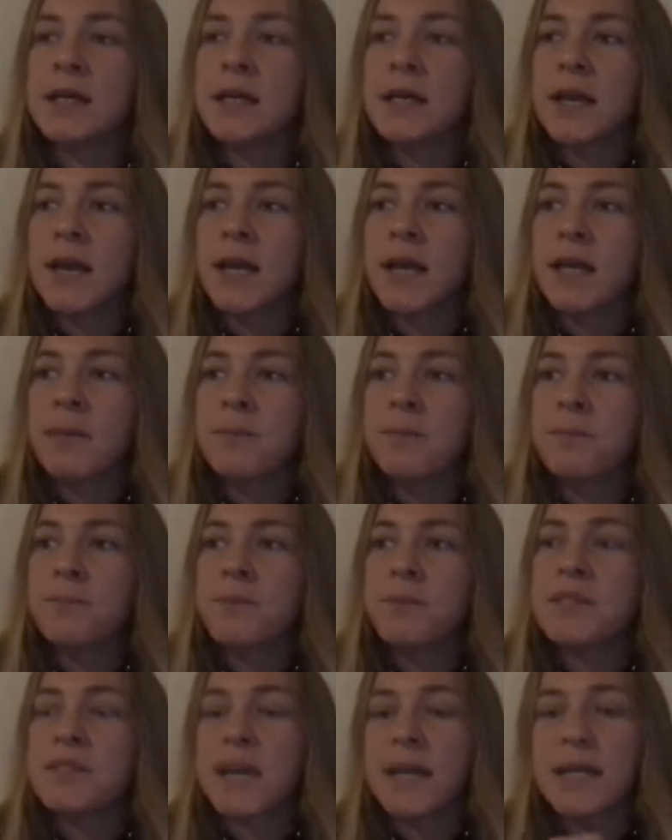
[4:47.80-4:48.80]
kind of
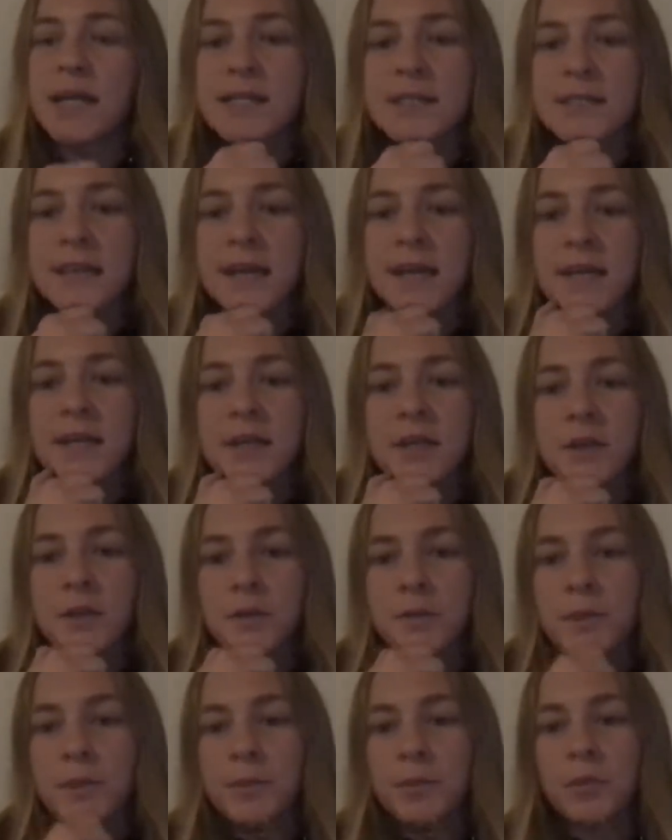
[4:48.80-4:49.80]
be side to side. You know,
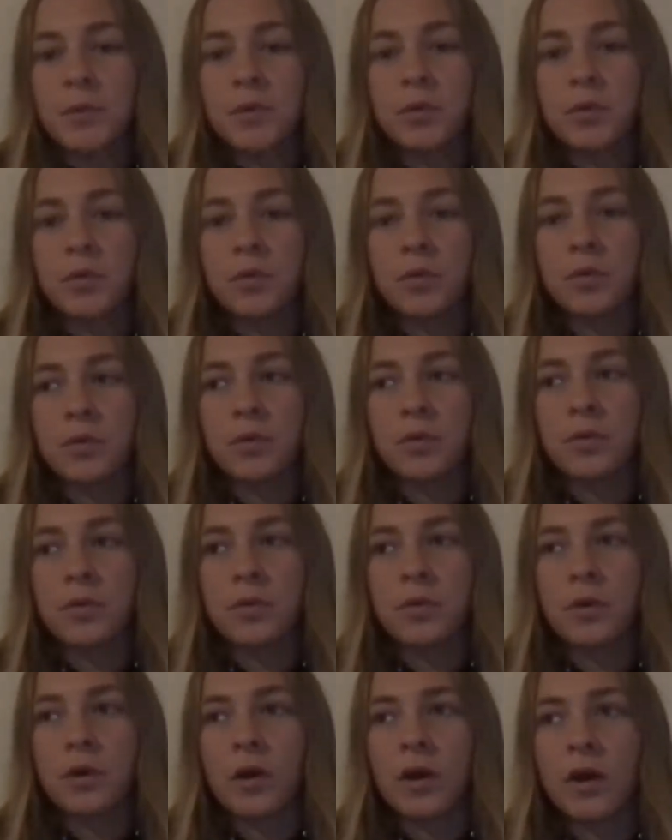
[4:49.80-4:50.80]
with people who
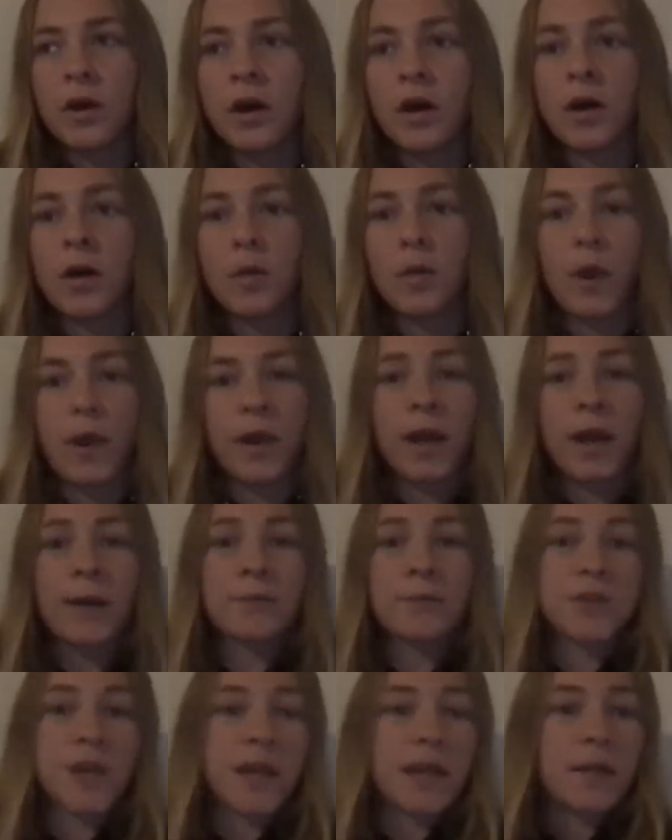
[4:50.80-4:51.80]
are where
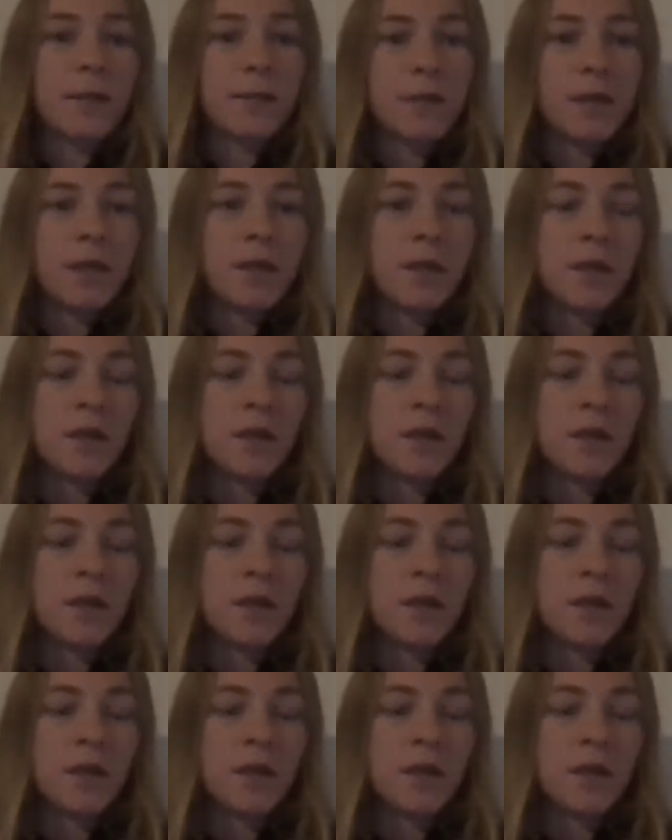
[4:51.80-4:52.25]
I'm trying to be.